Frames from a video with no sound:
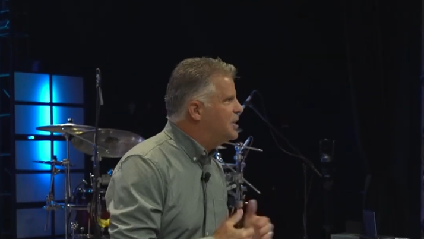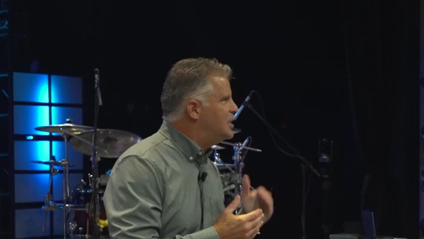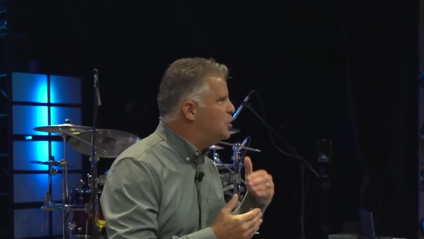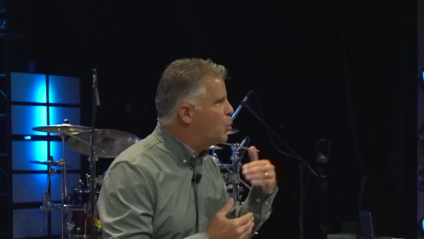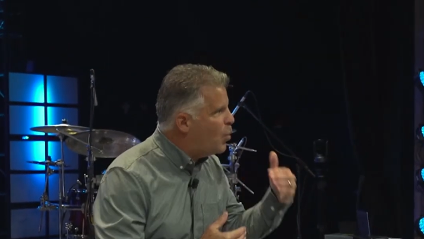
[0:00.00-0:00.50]

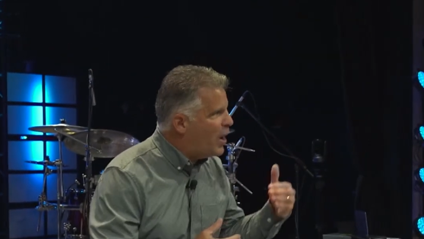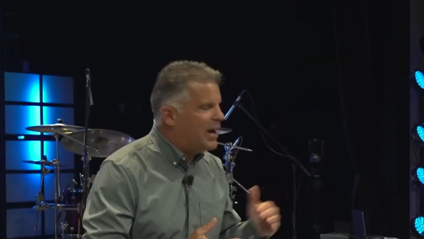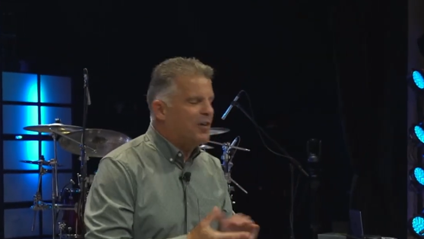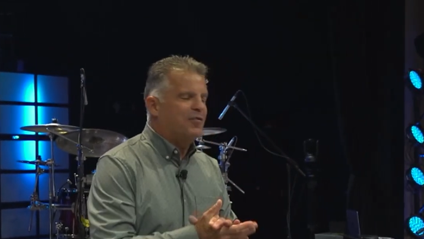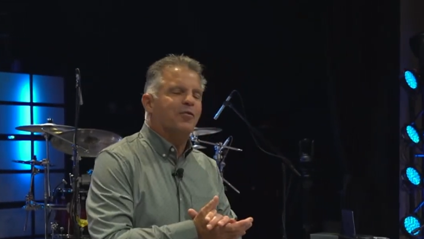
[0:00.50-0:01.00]
this
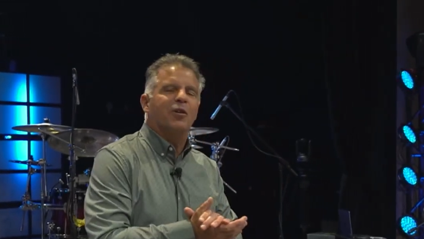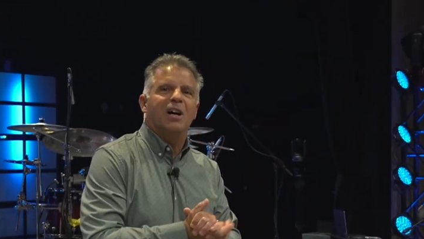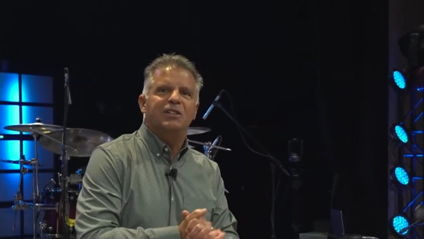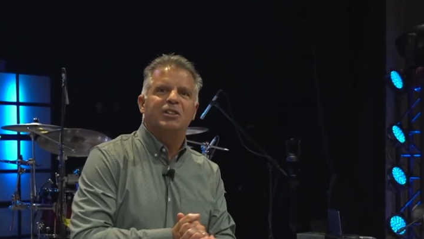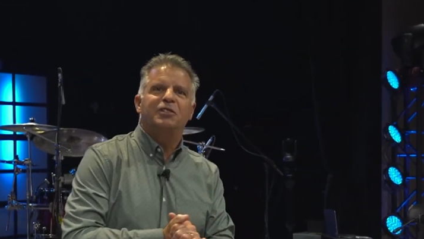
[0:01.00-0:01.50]
well for
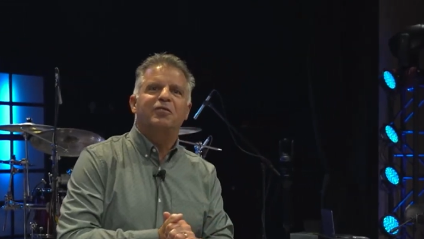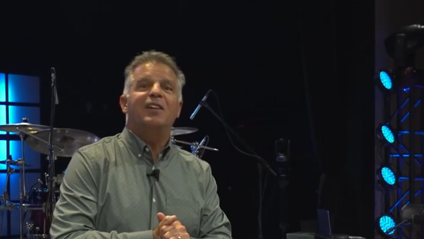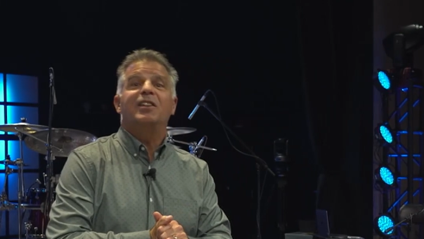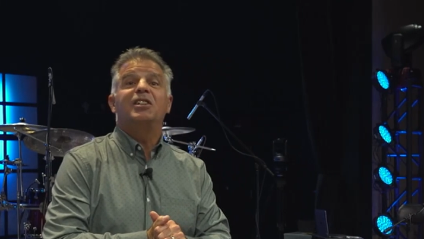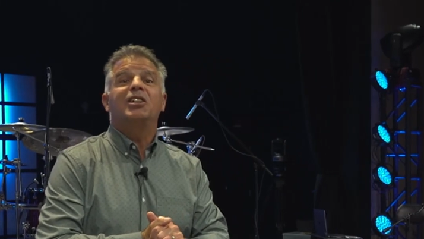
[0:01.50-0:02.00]
us is
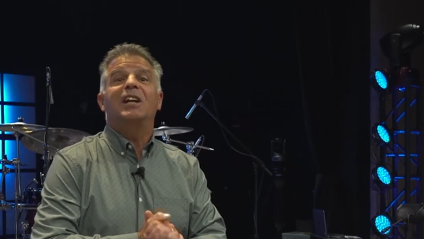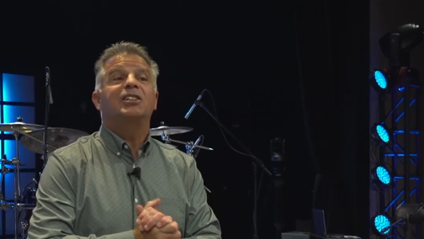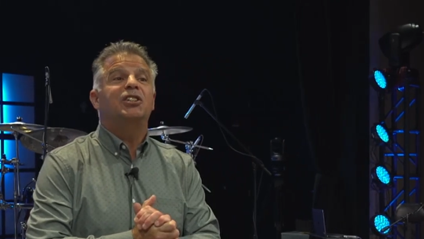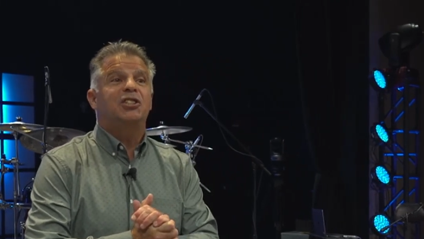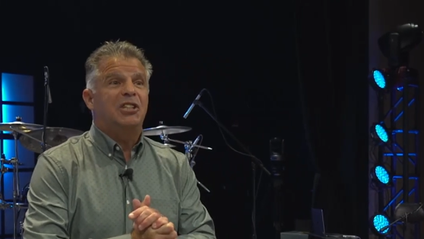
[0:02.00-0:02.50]
found in
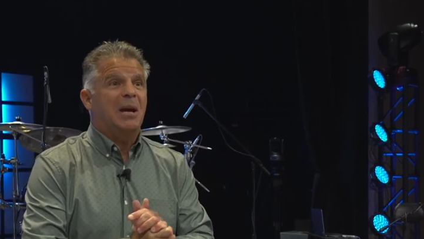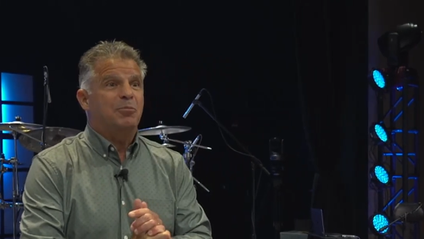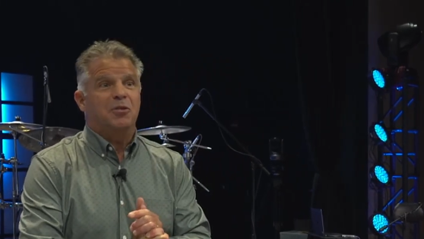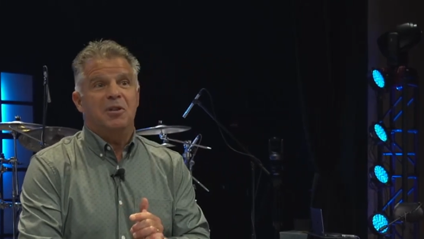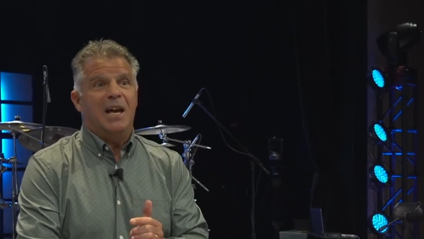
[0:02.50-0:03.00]
Genesis
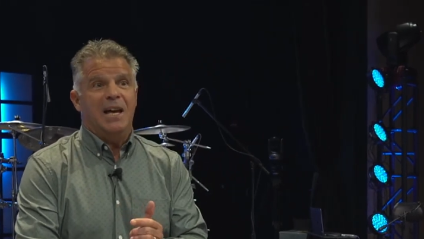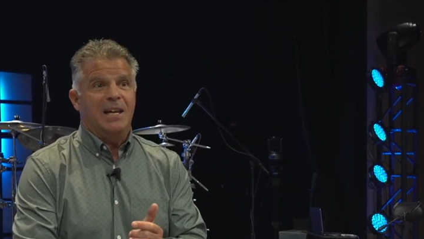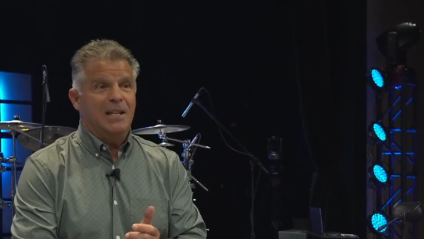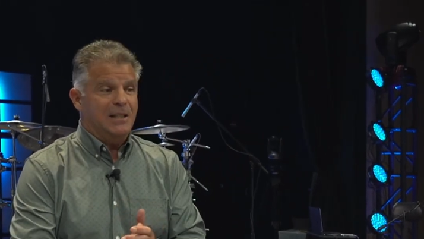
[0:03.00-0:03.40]
chapter 9.